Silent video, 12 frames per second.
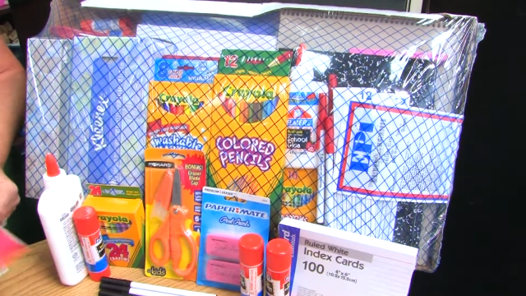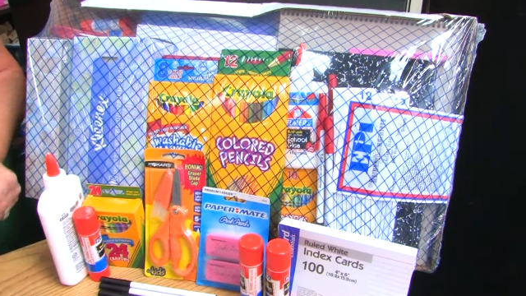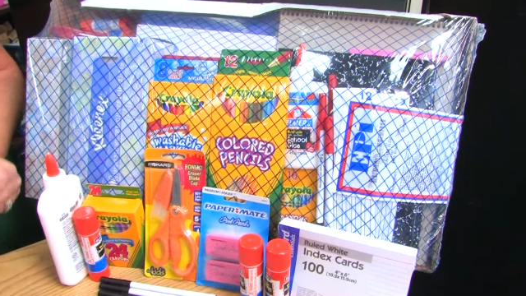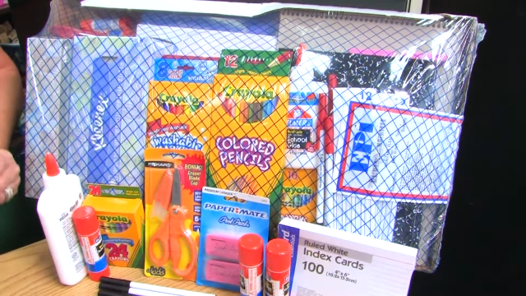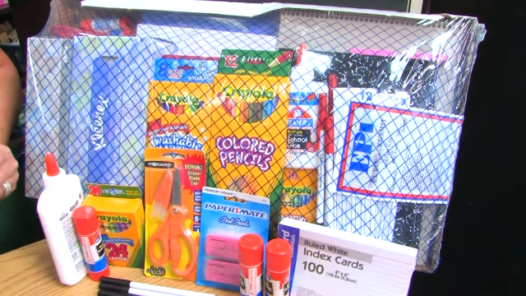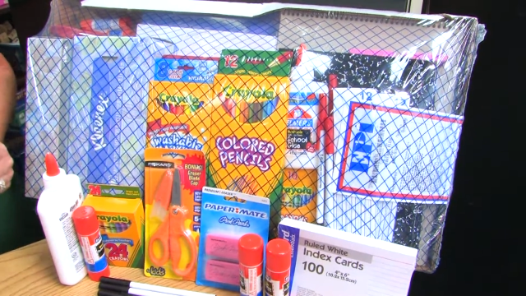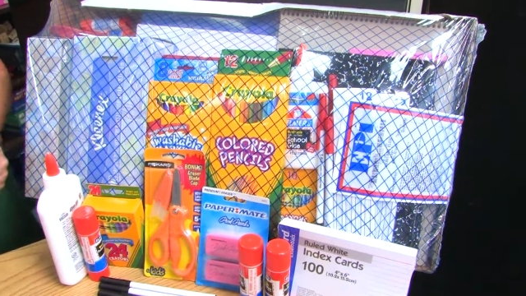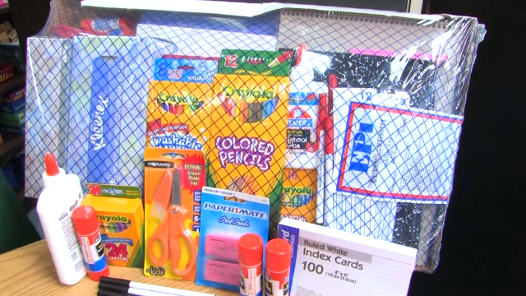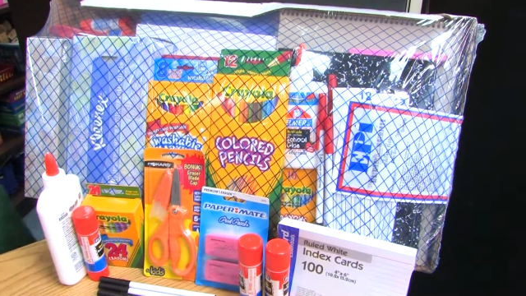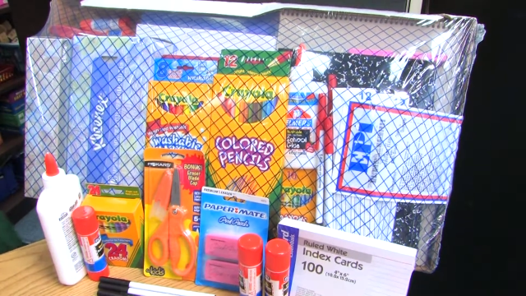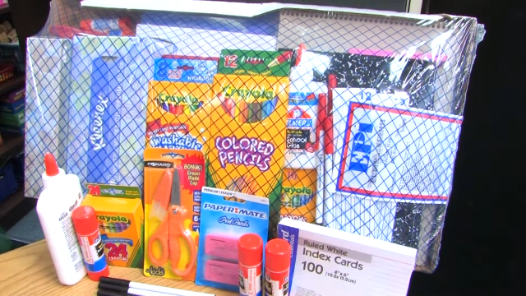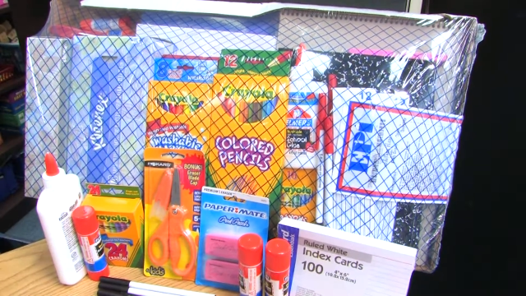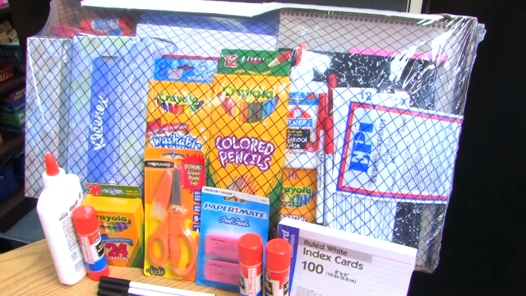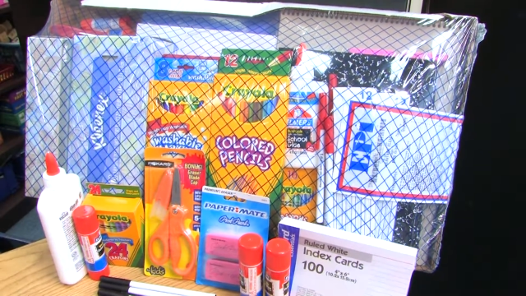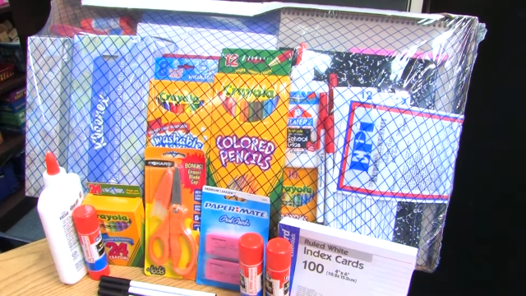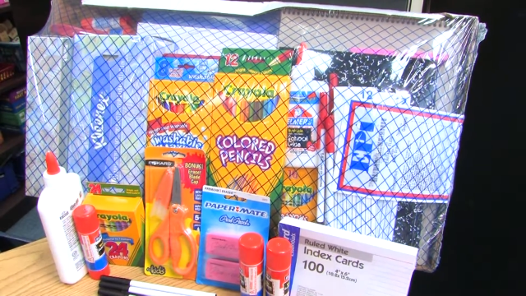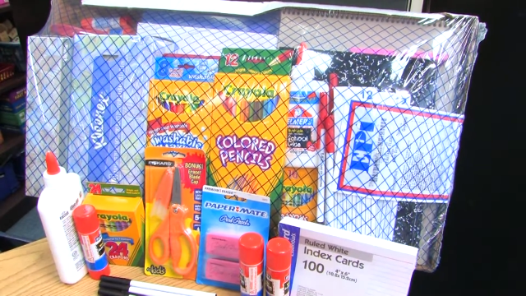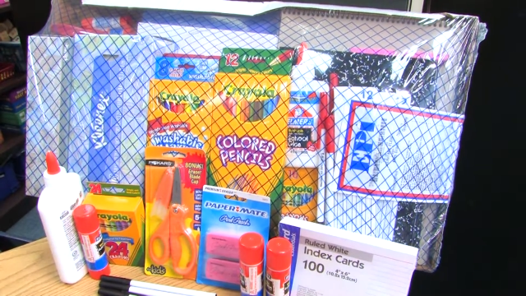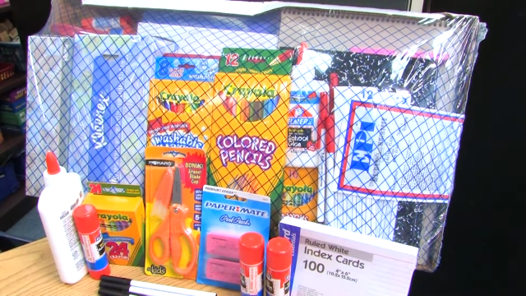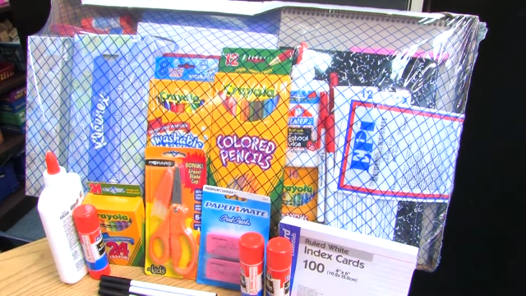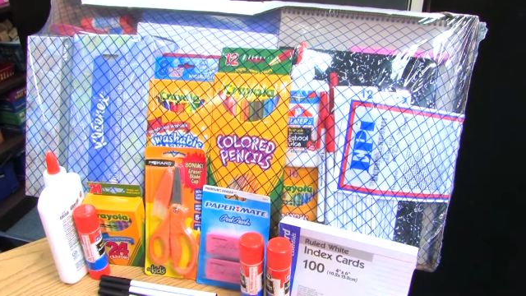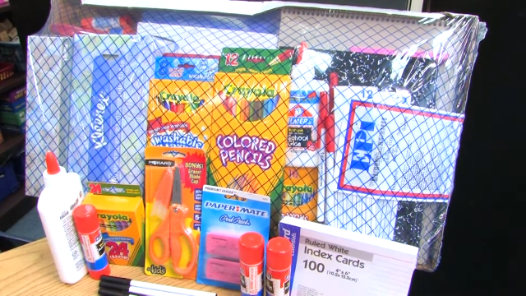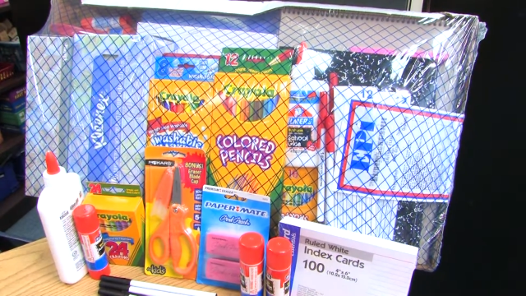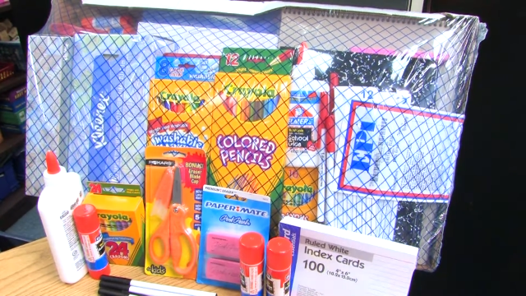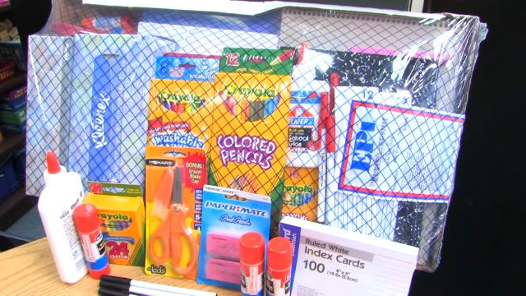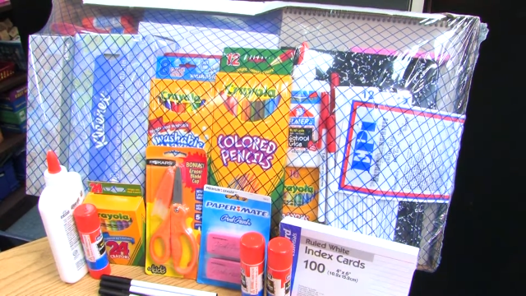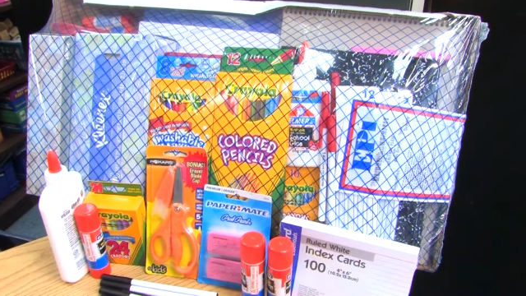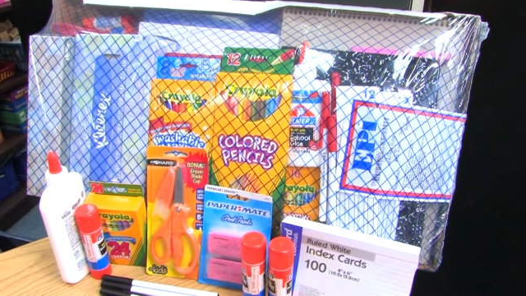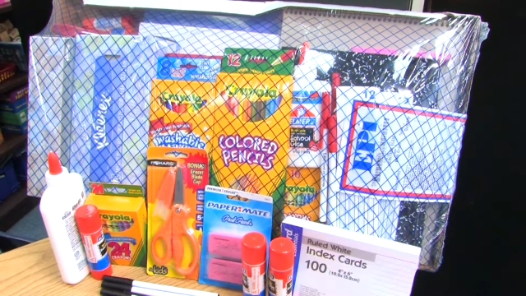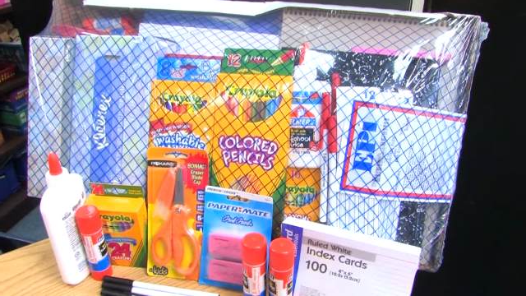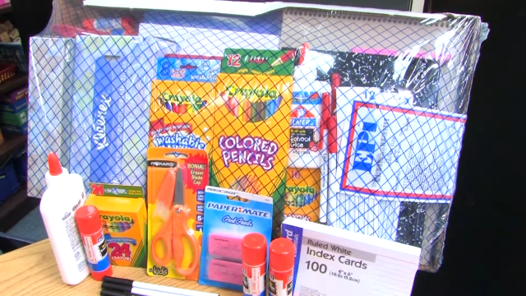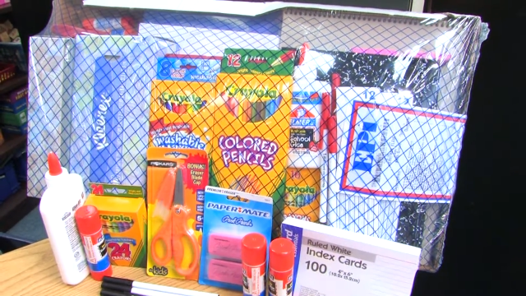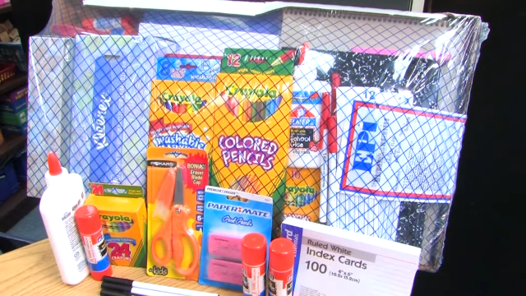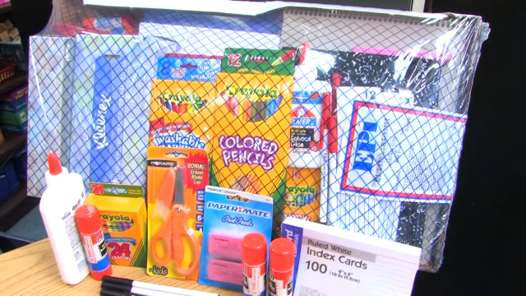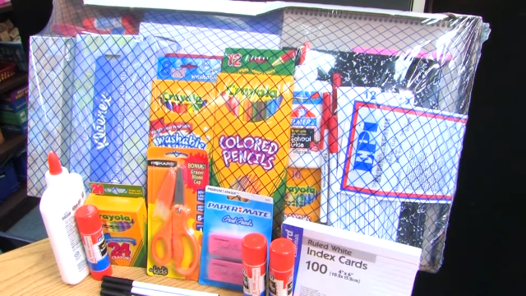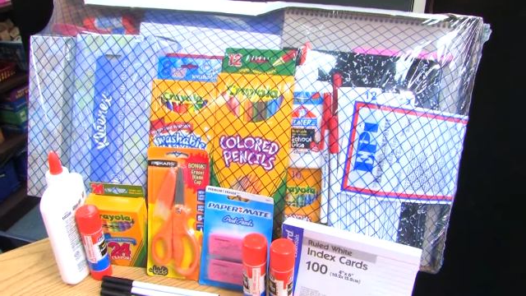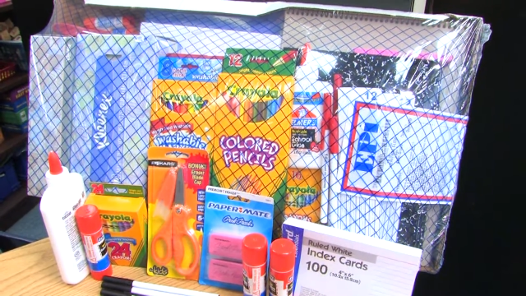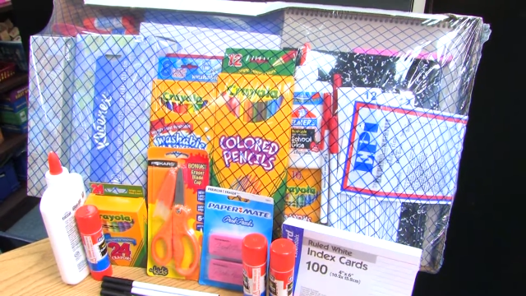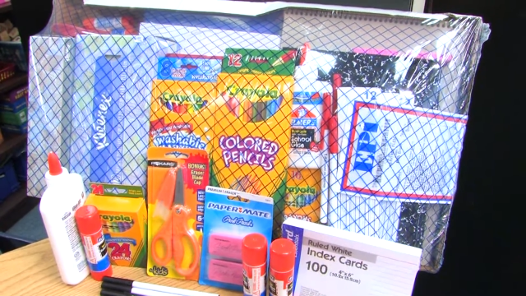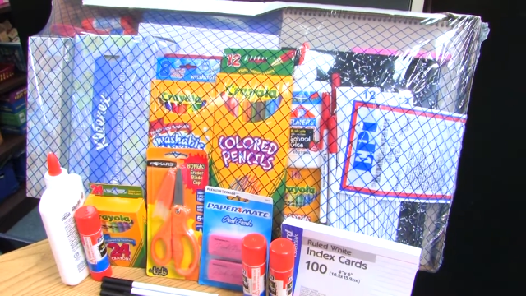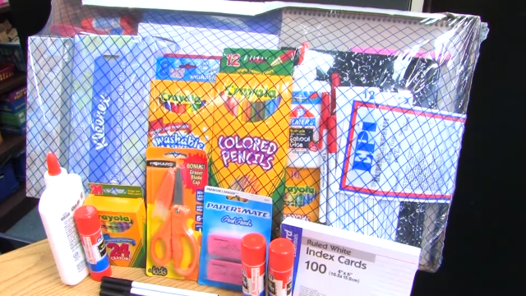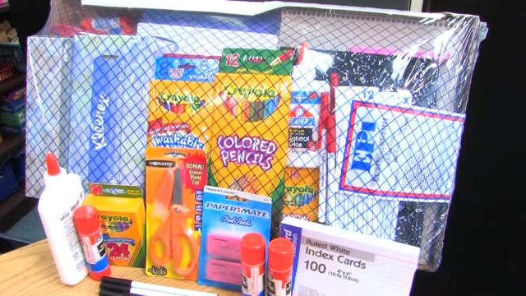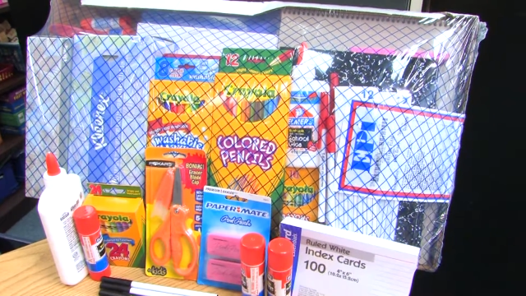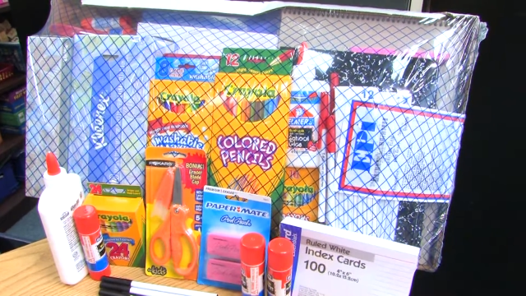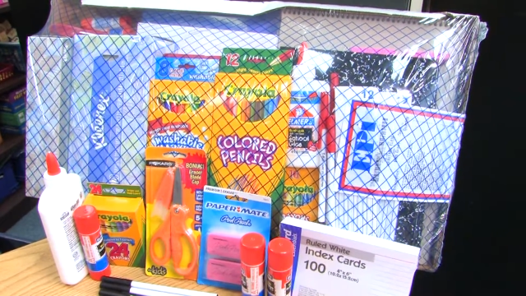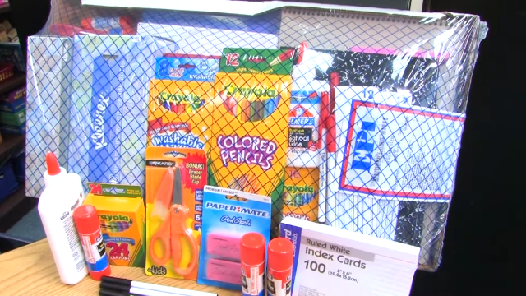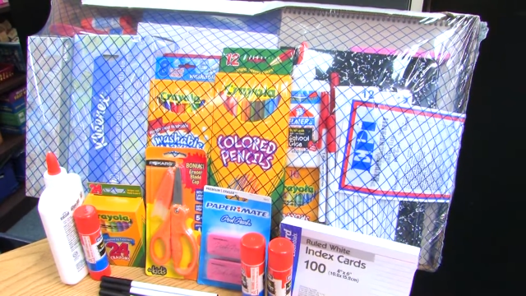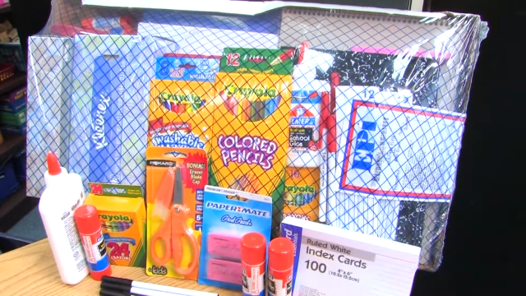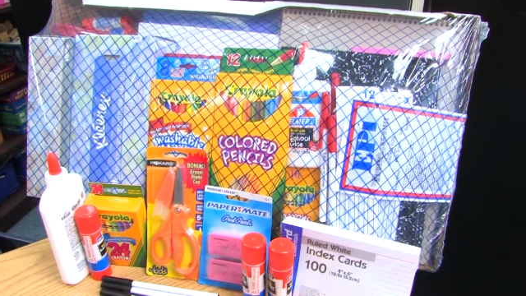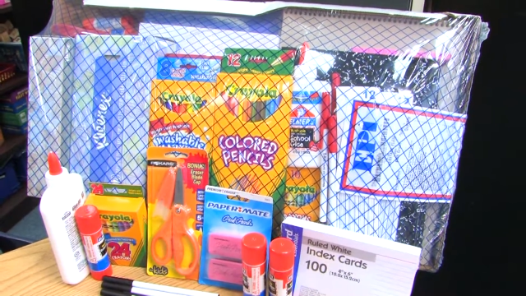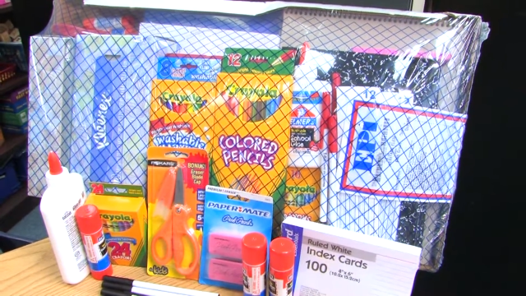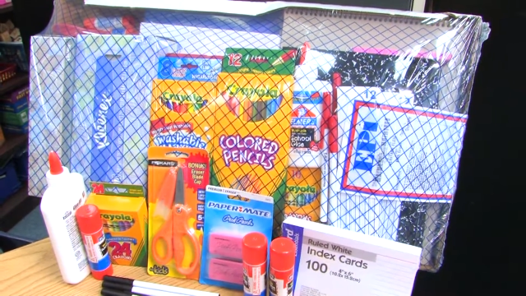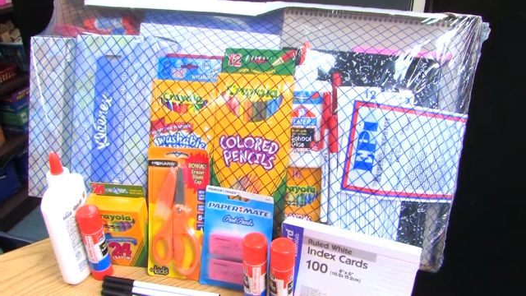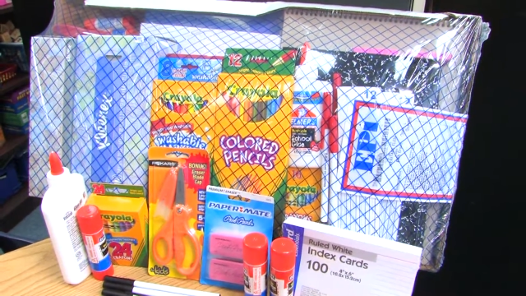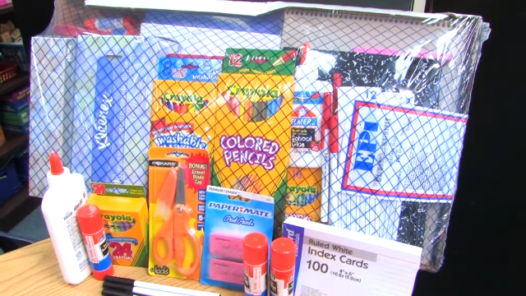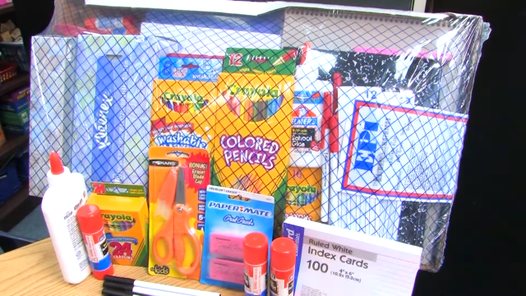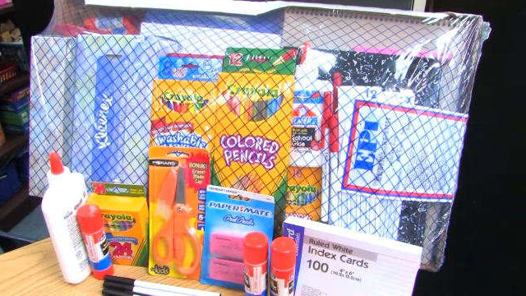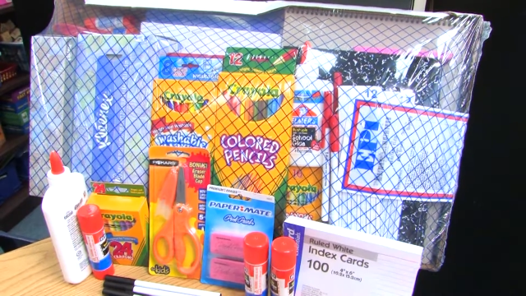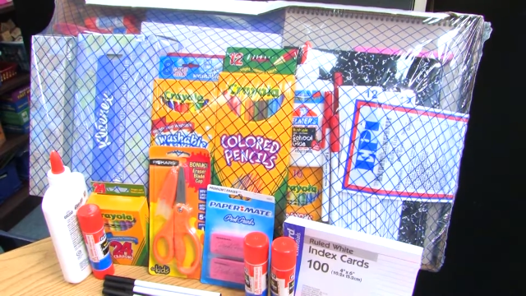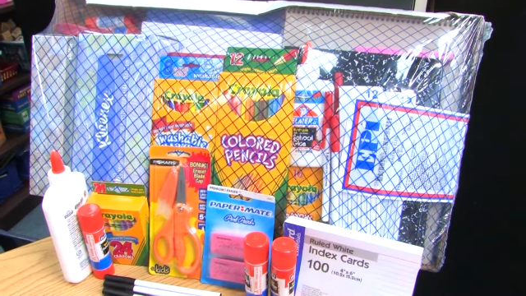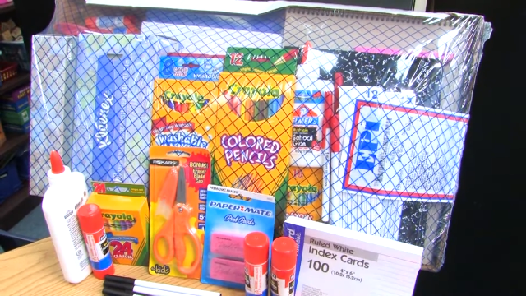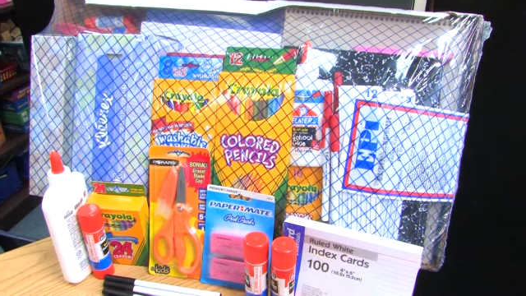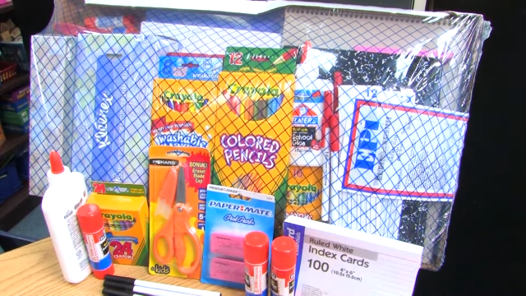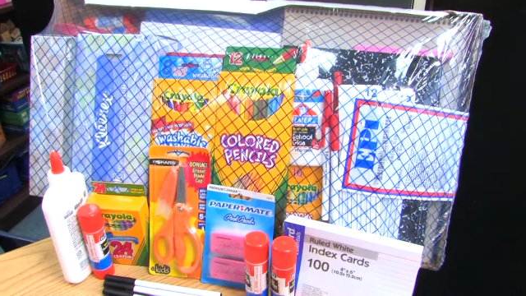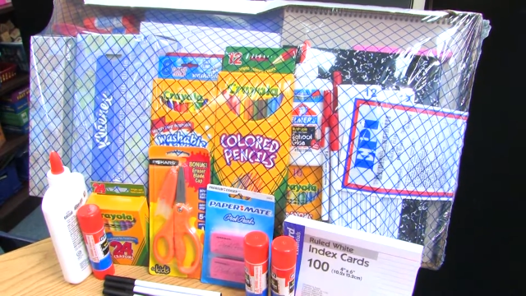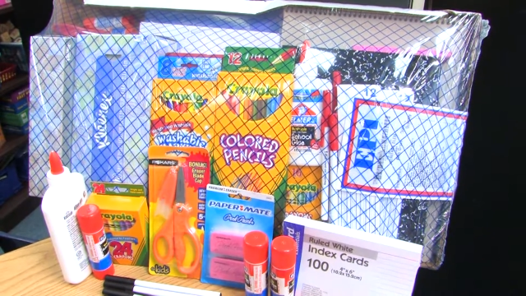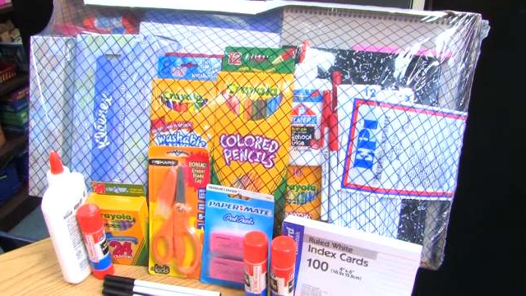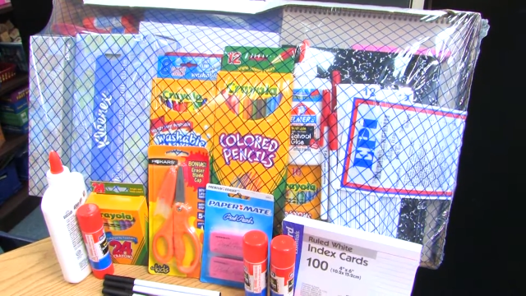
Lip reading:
Nobody's mouth can be seen.